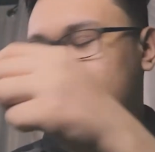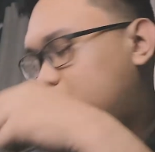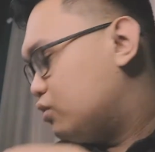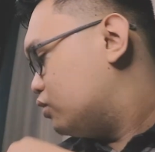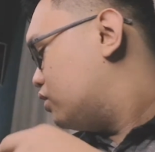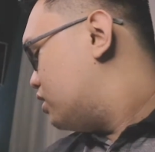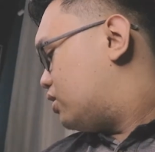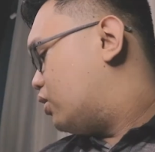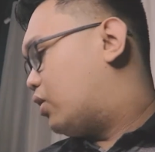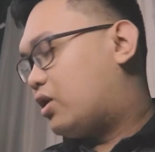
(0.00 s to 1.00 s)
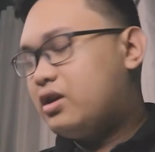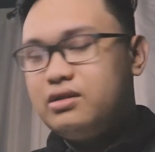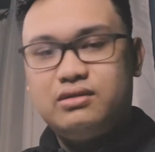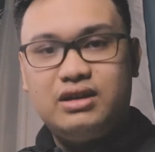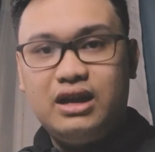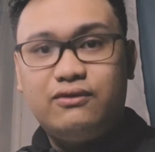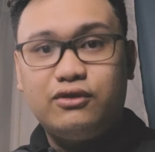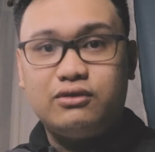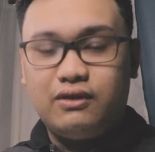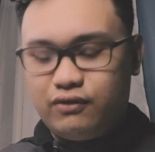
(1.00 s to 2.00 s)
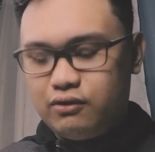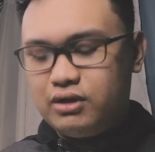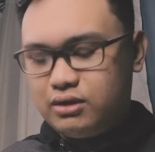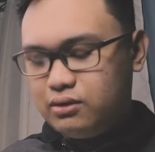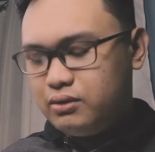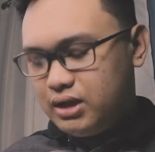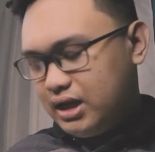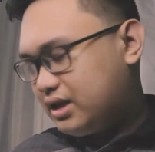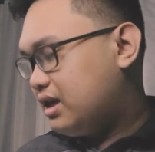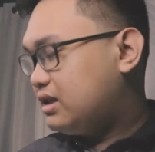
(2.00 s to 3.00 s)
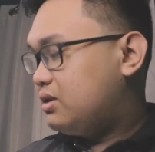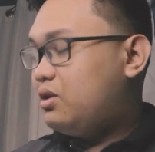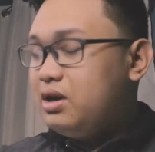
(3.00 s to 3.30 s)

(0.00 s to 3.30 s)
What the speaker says: to your headphone if you want to do it like that,